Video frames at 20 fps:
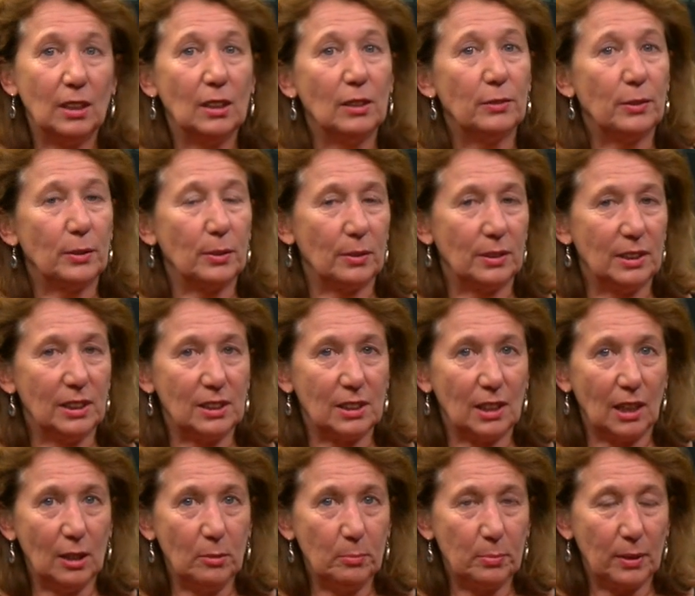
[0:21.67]
for your
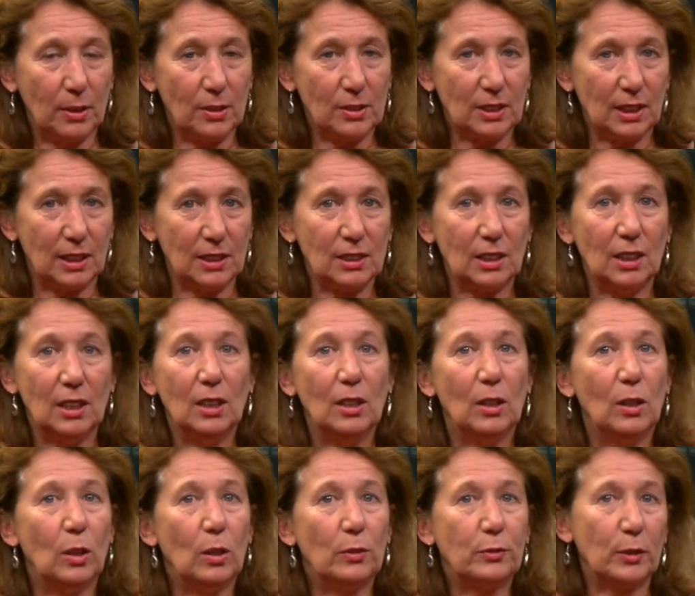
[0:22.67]
design process
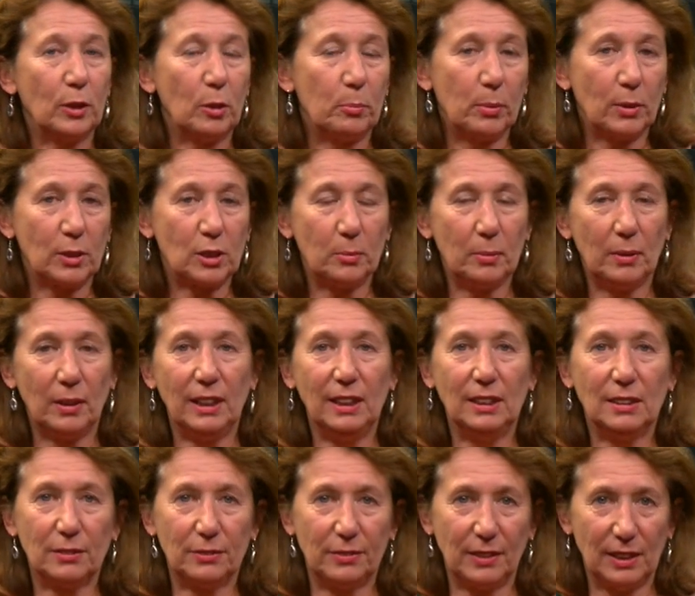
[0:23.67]
or for your possible
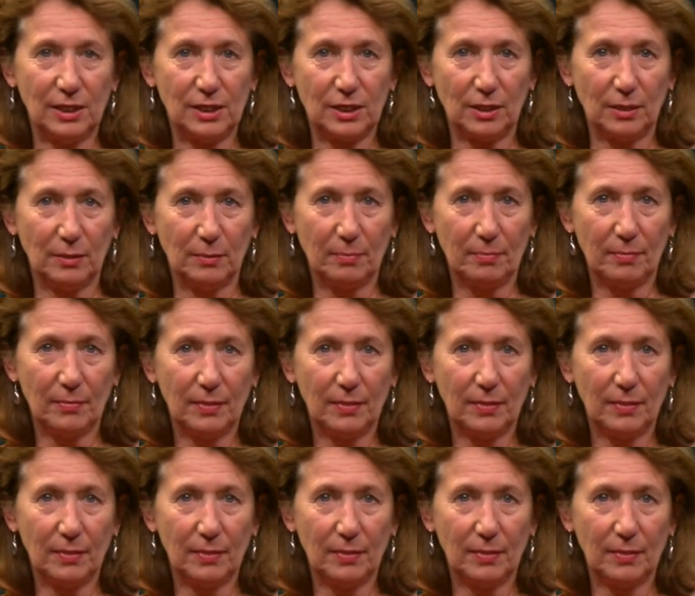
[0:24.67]
intervention.